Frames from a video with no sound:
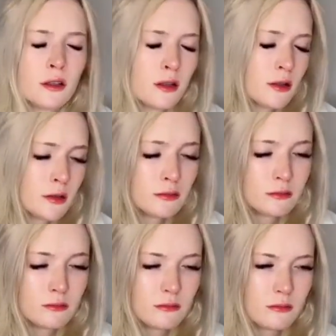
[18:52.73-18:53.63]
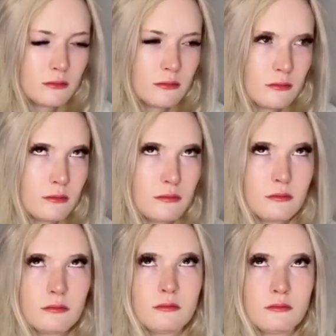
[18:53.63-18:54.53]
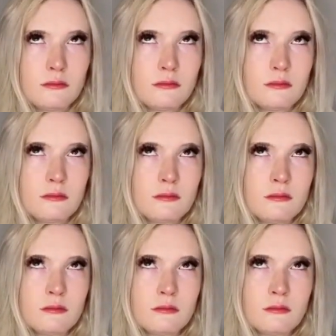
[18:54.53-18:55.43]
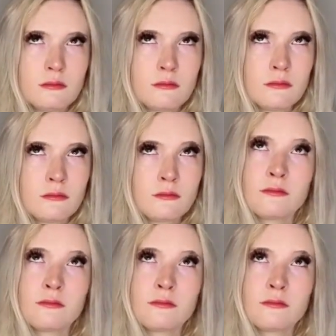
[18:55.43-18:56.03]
No one is speaking in this clip.